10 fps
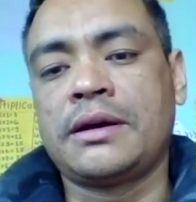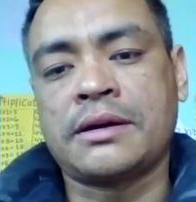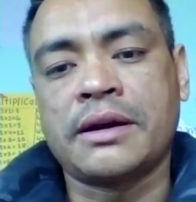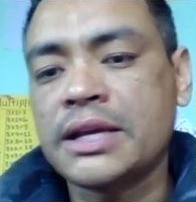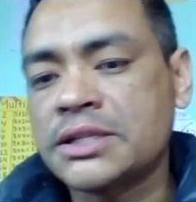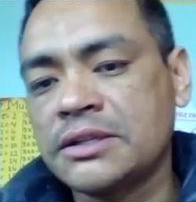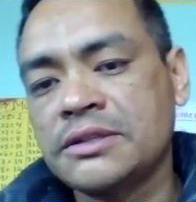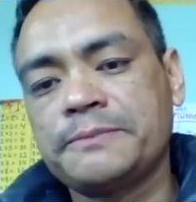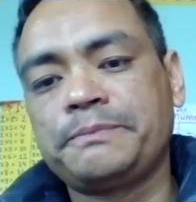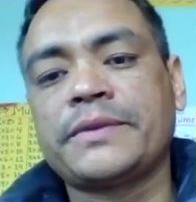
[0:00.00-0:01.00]

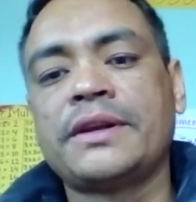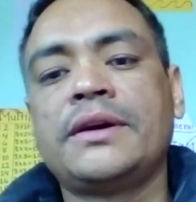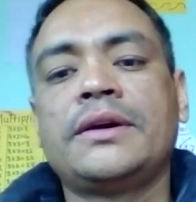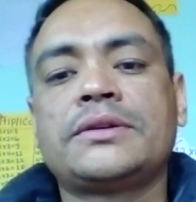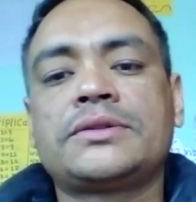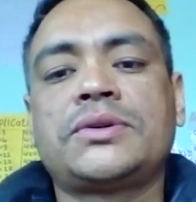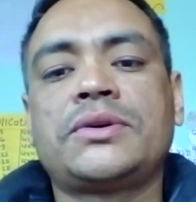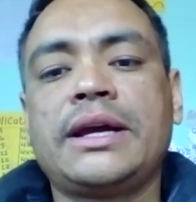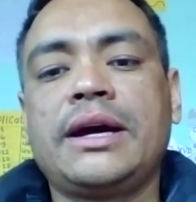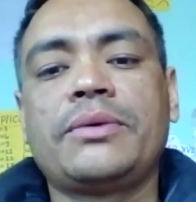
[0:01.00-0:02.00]
connections. So
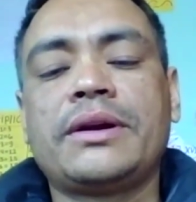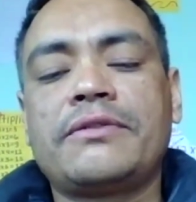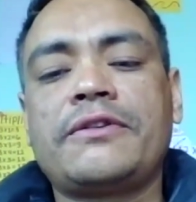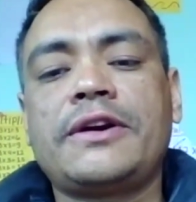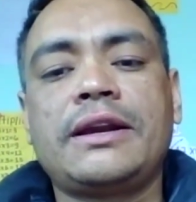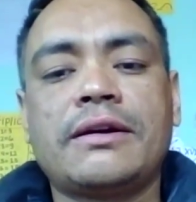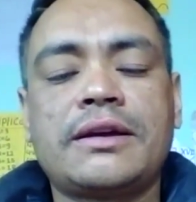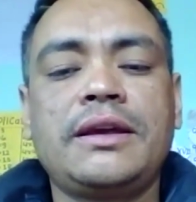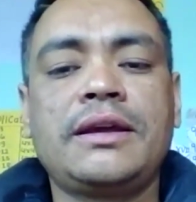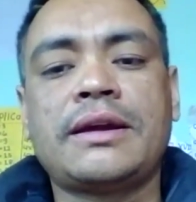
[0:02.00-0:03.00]
yeah, we are very
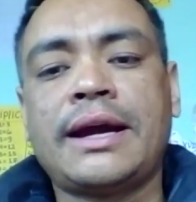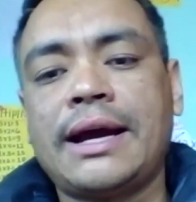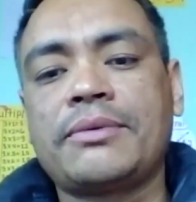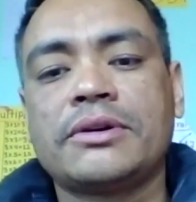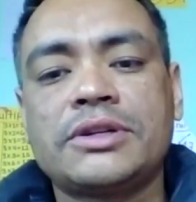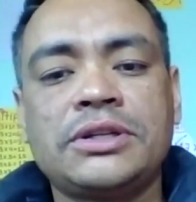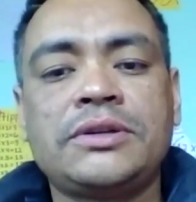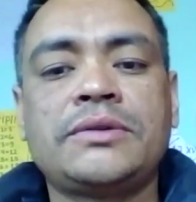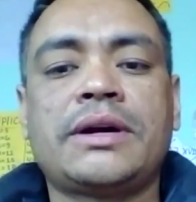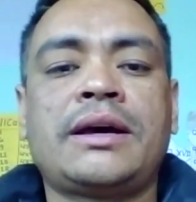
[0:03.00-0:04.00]
lucky and have
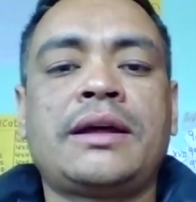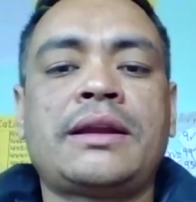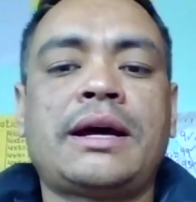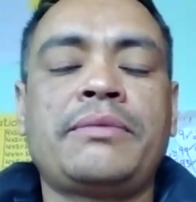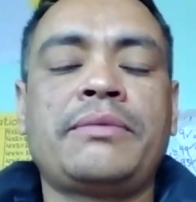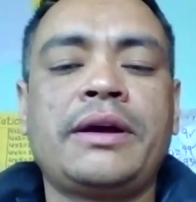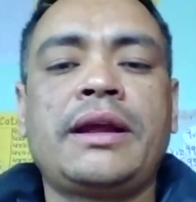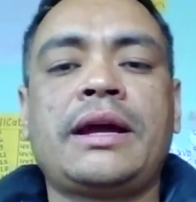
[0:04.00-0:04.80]
continue, and I'm very